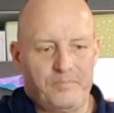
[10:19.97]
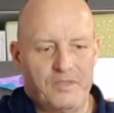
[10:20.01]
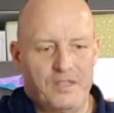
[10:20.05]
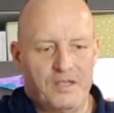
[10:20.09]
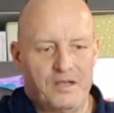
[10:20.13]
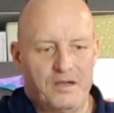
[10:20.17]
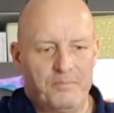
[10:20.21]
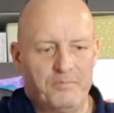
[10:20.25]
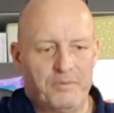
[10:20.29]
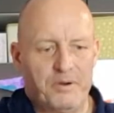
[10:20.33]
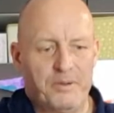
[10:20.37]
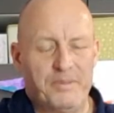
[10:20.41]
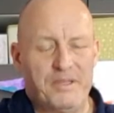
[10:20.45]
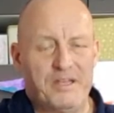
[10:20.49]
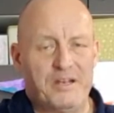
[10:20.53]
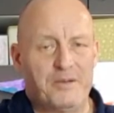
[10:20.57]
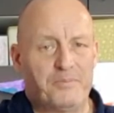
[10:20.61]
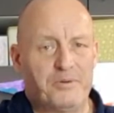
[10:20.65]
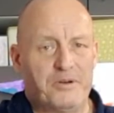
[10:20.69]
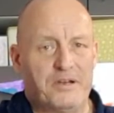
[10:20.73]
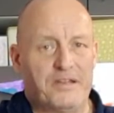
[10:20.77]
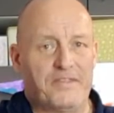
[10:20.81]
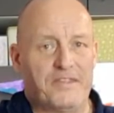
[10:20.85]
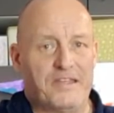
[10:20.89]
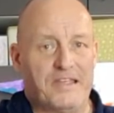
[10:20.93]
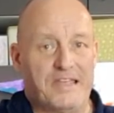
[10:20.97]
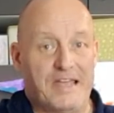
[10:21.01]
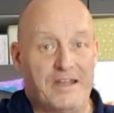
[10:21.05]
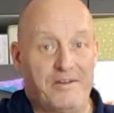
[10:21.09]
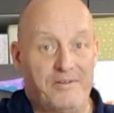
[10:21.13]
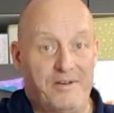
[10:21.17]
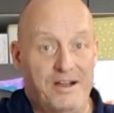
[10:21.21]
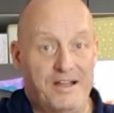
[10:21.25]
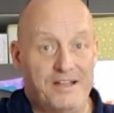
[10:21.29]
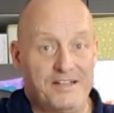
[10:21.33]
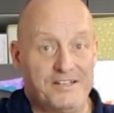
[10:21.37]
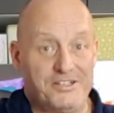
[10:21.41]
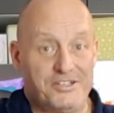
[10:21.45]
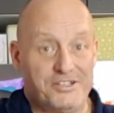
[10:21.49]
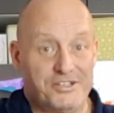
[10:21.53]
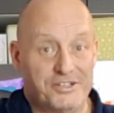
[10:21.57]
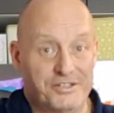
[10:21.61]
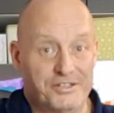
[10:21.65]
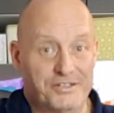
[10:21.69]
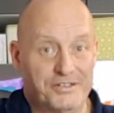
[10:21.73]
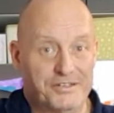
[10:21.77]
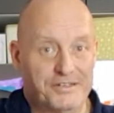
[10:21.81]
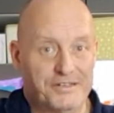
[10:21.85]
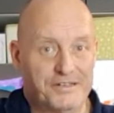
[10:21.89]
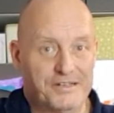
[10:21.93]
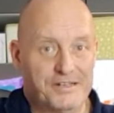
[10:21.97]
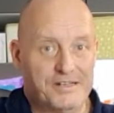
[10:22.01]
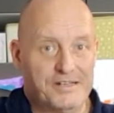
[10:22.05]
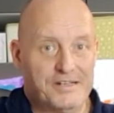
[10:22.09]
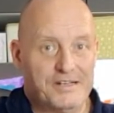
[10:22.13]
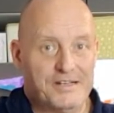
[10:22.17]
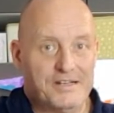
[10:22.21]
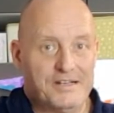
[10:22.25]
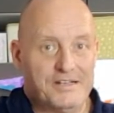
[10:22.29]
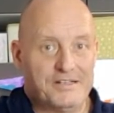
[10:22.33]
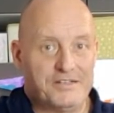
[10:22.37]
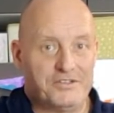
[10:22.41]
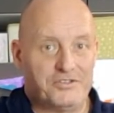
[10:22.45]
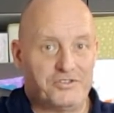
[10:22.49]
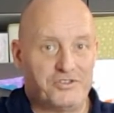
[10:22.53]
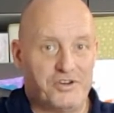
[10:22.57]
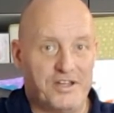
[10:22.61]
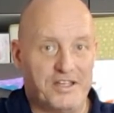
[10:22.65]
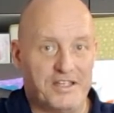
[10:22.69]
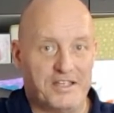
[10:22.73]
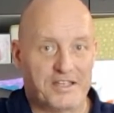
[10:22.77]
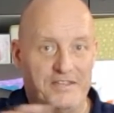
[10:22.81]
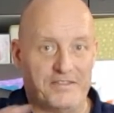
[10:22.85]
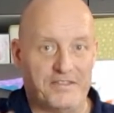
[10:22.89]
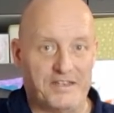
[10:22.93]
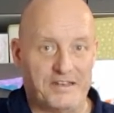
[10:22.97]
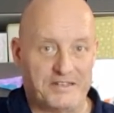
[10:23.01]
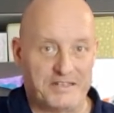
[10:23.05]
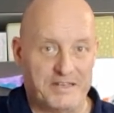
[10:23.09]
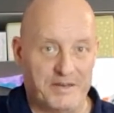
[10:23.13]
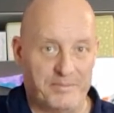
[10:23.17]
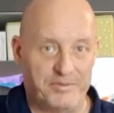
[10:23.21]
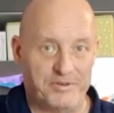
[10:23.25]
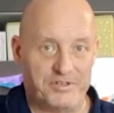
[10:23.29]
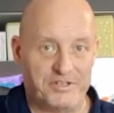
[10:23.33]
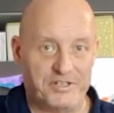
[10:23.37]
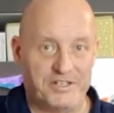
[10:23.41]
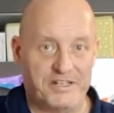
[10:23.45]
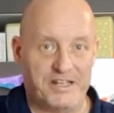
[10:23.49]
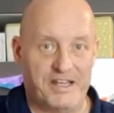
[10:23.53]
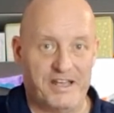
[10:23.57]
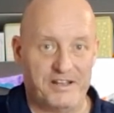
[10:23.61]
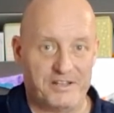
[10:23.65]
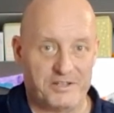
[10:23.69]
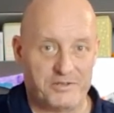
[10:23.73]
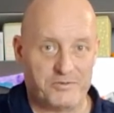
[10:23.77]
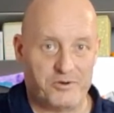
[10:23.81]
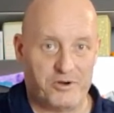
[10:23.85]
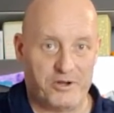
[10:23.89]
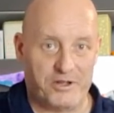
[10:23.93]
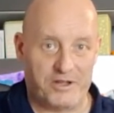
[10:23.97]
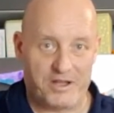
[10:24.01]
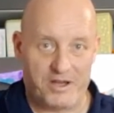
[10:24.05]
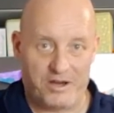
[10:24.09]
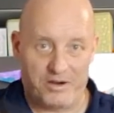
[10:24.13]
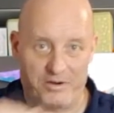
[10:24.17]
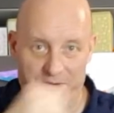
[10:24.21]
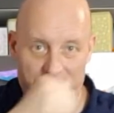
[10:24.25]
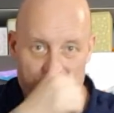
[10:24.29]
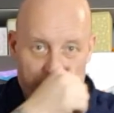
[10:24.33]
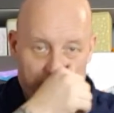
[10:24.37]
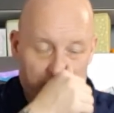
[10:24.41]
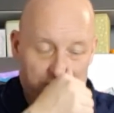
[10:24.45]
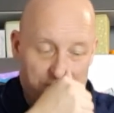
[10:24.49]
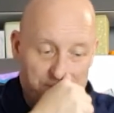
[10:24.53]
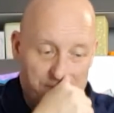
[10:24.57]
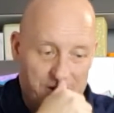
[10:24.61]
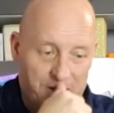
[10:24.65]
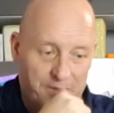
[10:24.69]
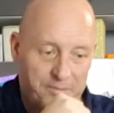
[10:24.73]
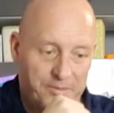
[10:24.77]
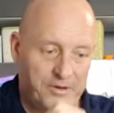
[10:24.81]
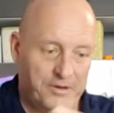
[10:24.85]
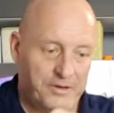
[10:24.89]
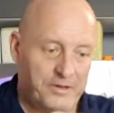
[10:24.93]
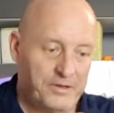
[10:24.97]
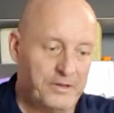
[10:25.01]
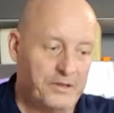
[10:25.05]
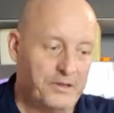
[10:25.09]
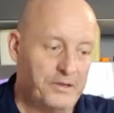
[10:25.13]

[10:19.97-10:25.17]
I'm probably going to put it in the garage to try and get that temperature down. It's quite cold here at the moment.